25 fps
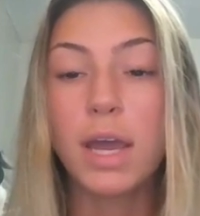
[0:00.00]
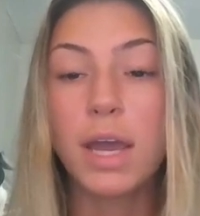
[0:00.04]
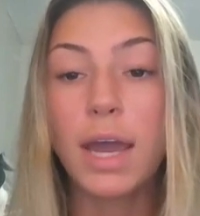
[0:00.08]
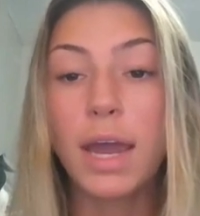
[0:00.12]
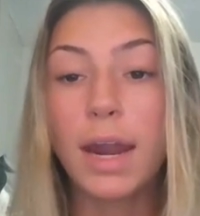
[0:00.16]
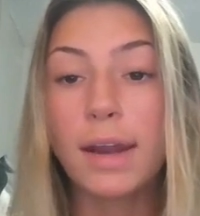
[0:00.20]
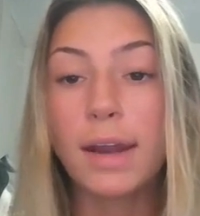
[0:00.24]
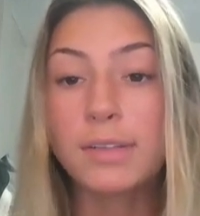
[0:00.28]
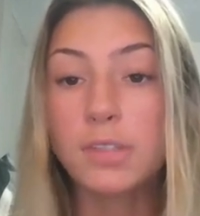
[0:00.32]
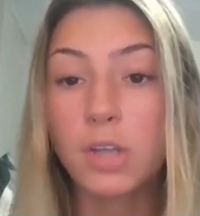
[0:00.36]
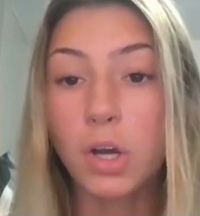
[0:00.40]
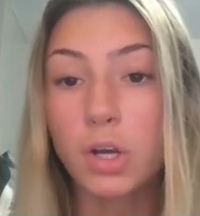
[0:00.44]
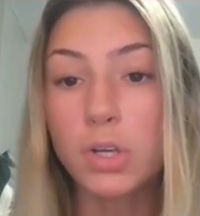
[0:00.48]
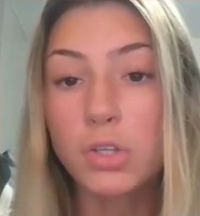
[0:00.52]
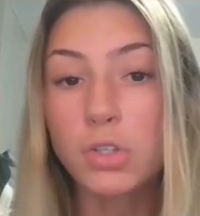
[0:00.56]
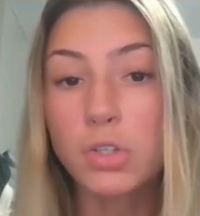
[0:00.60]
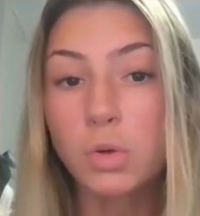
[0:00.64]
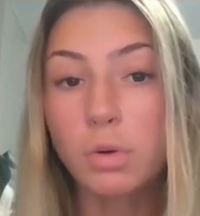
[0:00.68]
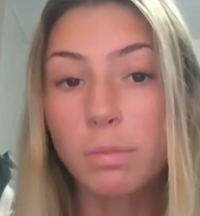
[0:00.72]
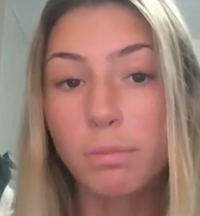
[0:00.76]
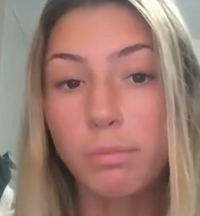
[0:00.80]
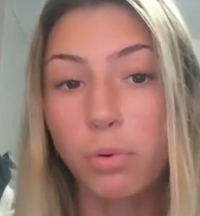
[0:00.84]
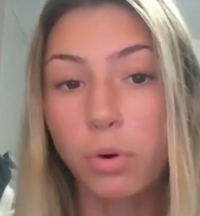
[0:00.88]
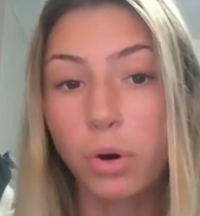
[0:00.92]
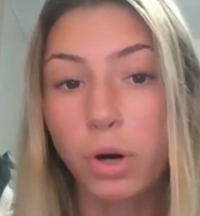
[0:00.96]
It is also
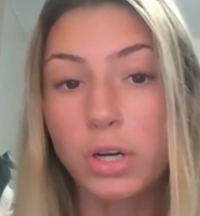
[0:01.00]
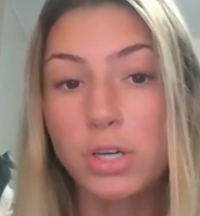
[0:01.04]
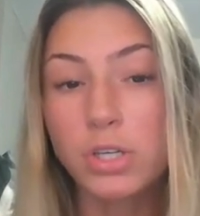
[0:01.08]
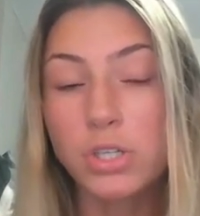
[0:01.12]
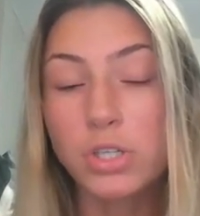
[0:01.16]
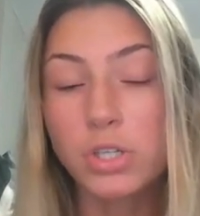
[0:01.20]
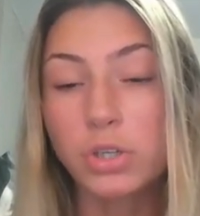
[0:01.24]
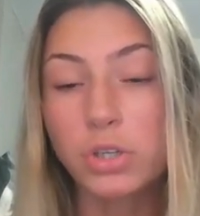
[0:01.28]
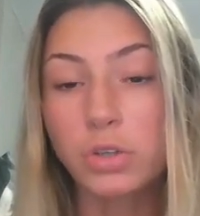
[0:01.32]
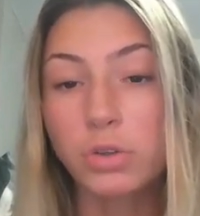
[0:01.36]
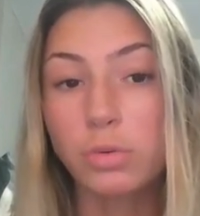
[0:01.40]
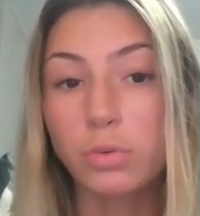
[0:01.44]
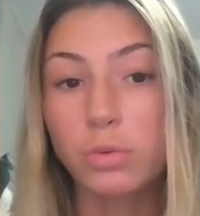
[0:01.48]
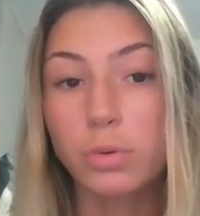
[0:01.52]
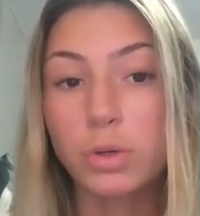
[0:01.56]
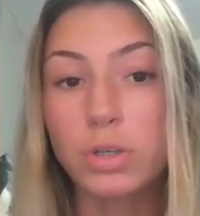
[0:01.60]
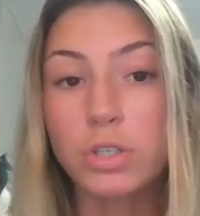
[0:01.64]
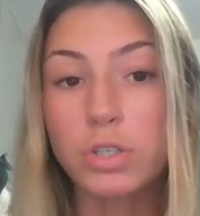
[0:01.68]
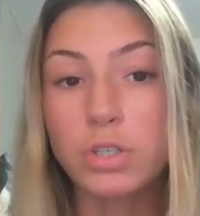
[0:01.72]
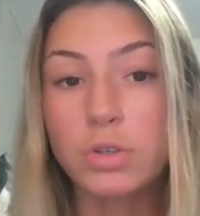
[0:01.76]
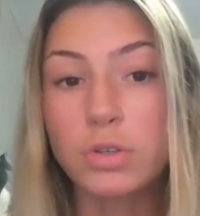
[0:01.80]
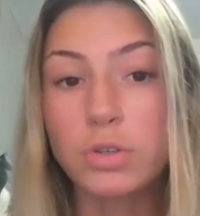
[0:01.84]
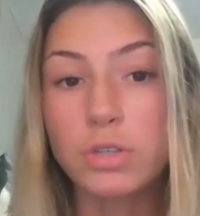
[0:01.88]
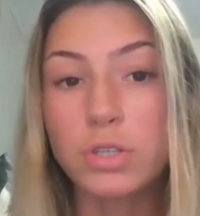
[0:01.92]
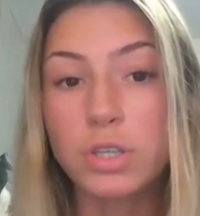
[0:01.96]
important to
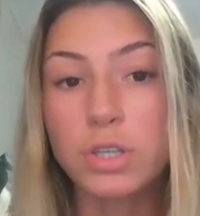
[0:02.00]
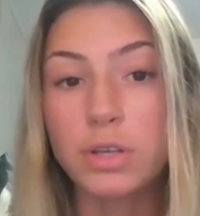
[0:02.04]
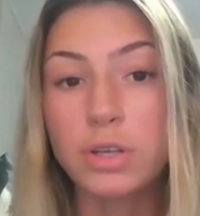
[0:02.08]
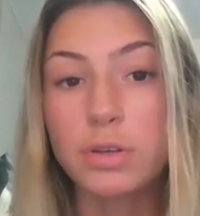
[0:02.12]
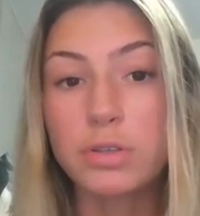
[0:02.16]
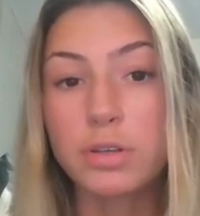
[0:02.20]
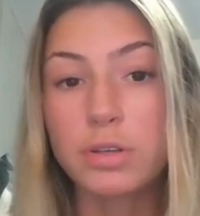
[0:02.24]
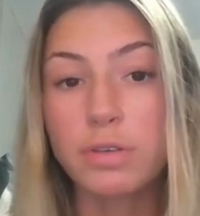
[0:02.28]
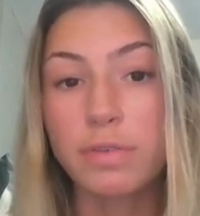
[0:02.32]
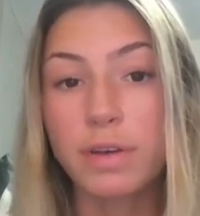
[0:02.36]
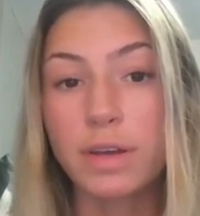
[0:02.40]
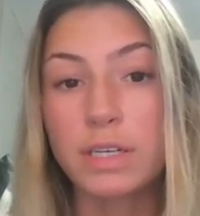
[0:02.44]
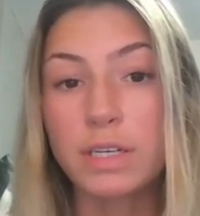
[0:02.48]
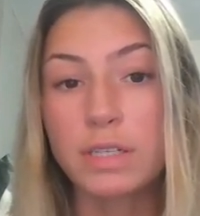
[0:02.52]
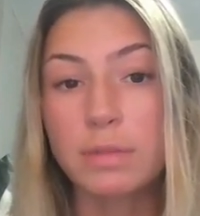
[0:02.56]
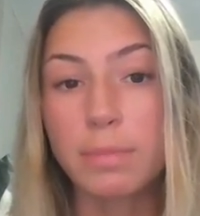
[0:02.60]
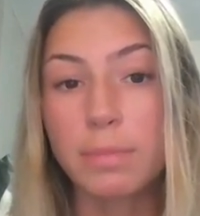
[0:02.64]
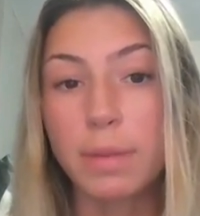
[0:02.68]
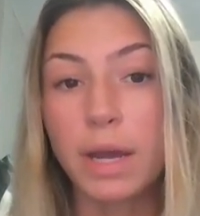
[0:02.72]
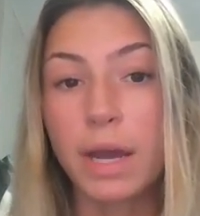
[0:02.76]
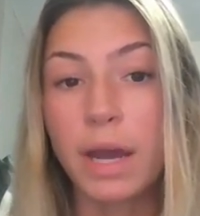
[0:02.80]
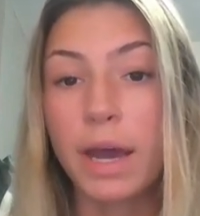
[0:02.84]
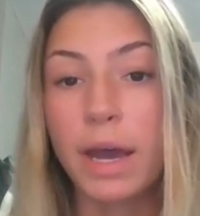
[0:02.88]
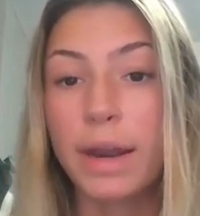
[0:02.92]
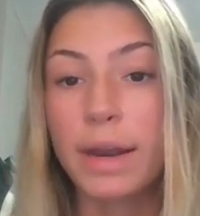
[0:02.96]
reduce the use of
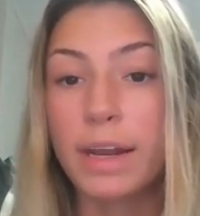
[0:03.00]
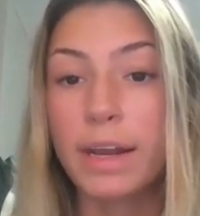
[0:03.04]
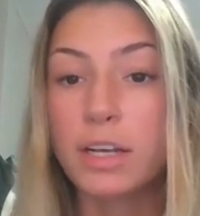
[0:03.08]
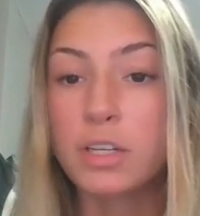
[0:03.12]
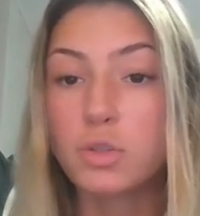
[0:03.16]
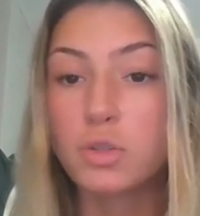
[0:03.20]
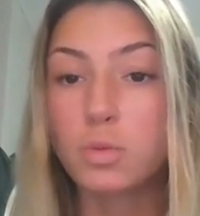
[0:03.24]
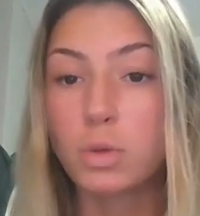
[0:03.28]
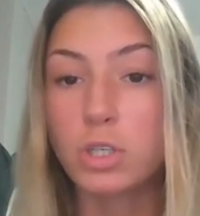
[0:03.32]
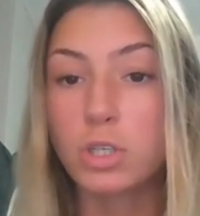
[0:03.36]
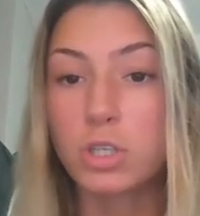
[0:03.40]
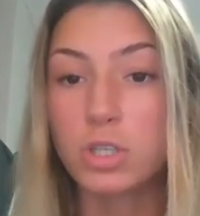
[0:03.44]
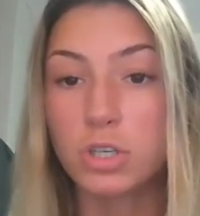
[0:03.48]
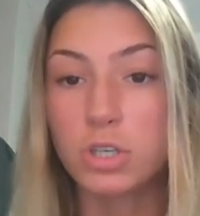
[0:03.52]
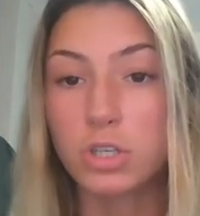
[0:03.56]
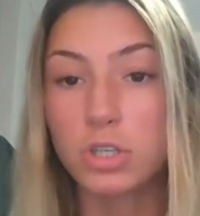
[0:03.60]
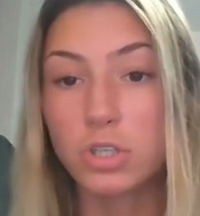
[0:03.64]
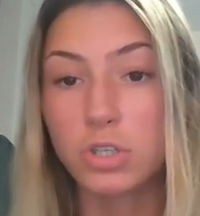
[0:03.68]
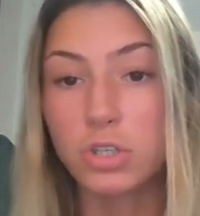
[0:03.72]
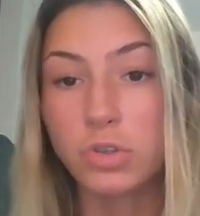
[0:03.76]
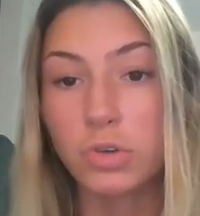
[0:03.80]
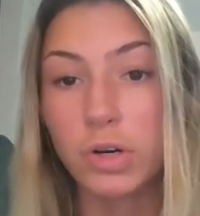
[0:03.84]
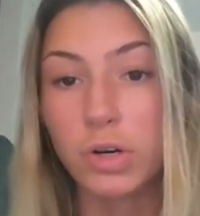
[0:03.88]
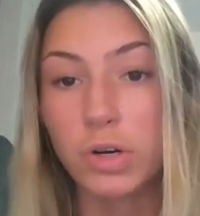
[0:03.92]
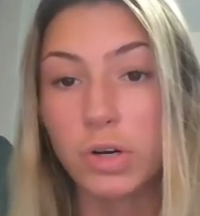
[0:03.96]
antibiotics, which
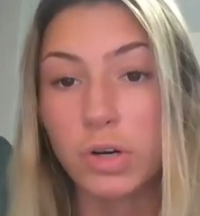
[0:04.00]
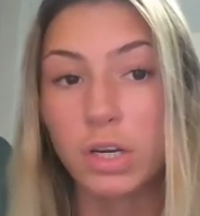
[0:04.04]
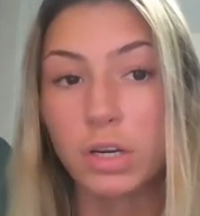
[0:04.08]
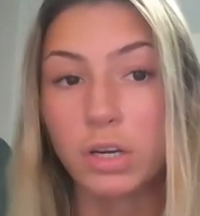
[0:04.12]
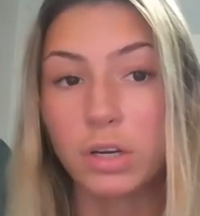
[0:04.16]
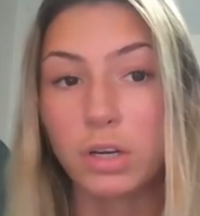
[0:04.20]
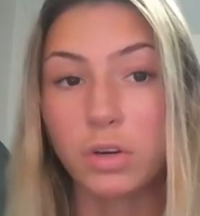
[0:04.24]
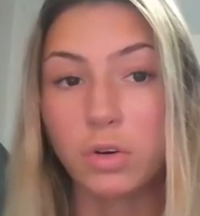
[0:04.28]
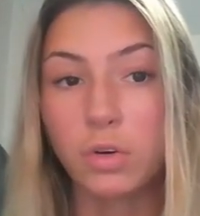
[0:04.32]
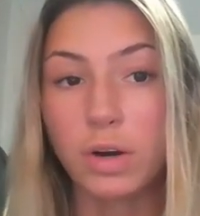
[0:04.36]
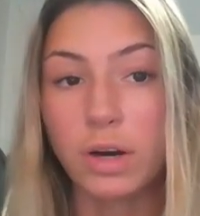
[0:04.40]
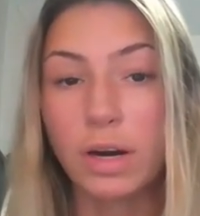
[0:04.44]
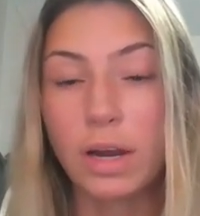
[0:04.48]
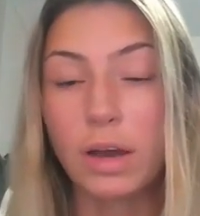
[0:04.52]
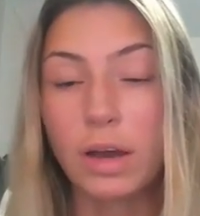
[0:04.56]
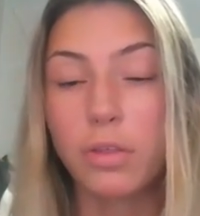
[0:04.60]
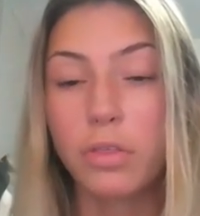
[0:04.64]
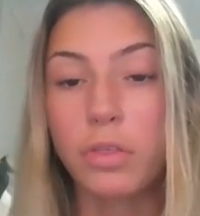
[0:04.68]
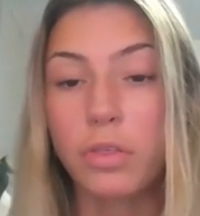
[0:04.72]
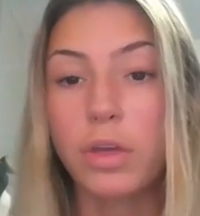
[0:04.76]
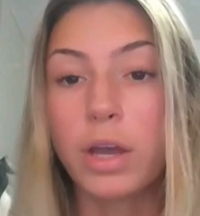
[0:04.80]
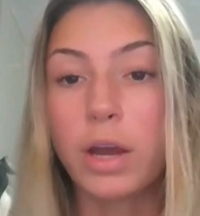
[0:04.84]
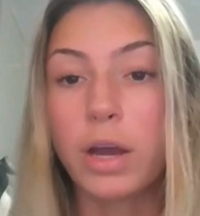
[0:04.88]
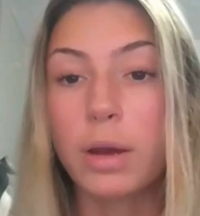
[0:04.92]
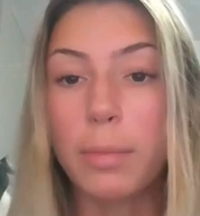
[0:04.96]
destroy your
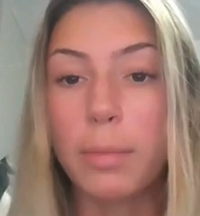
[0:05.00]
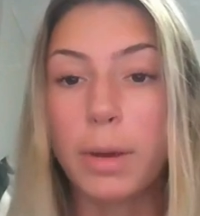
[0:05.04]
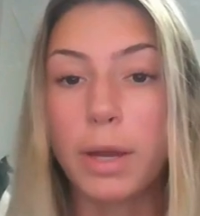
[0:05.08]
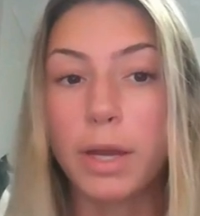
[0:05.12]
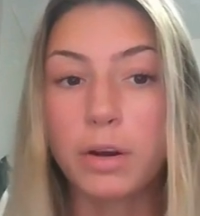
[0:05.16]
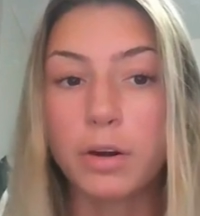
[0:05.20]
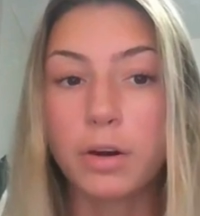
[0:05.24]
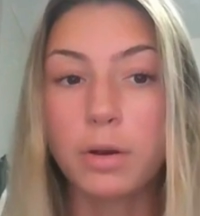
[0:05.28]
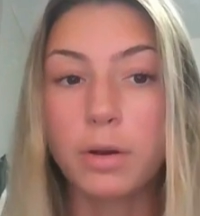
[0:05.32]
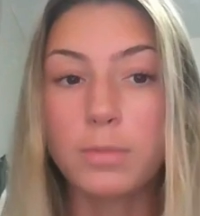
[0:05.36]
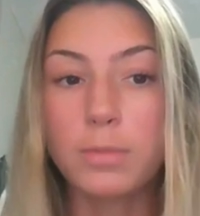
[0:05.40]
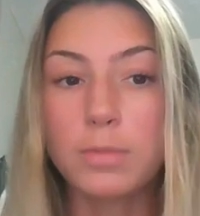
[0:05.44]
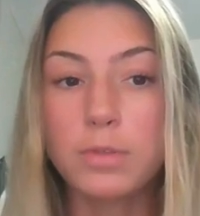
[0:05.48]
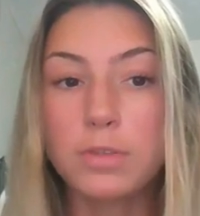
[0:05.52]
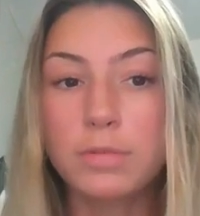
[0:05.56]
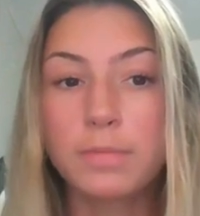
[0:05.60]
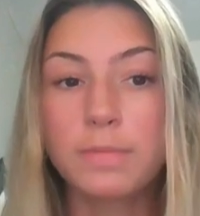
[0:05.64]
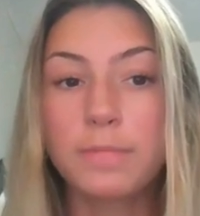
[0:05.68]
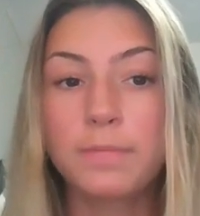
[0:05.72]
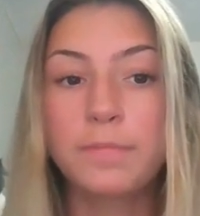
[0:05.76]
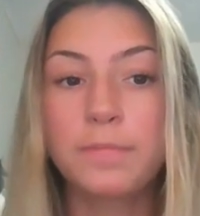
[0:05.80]
healthy gut microbes.